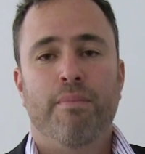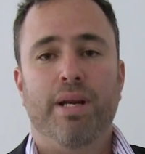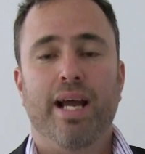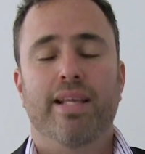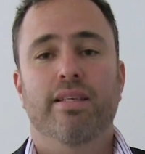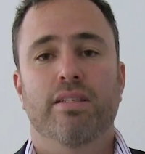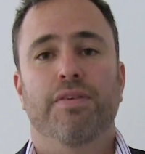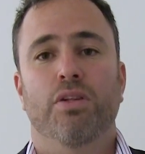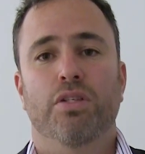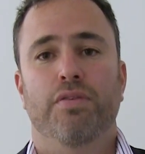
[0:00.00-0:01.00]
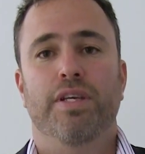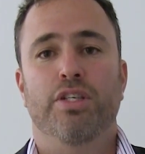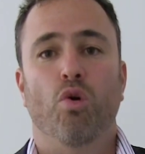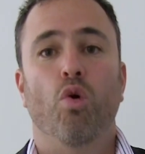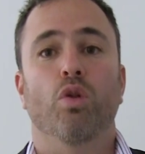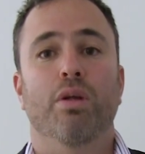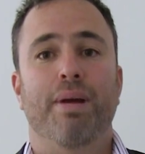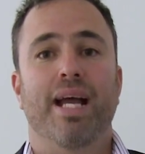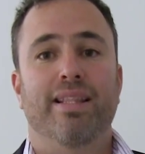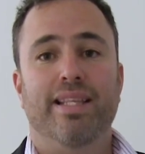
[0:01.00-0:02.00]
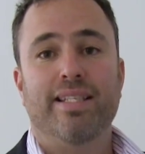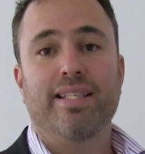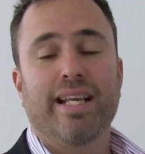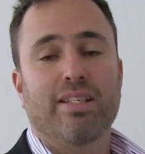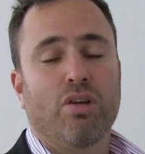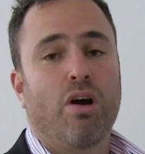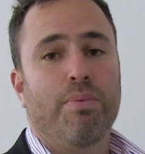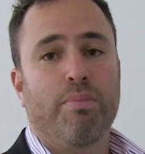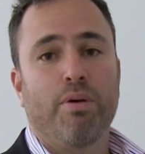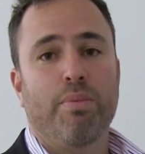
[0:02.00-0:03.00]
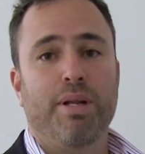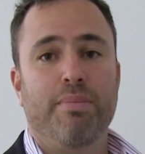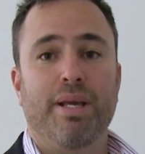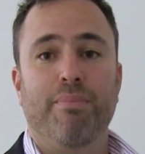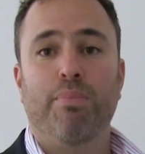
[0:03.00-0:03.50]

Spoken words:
But Nathan's philosophy is all about this next type of property being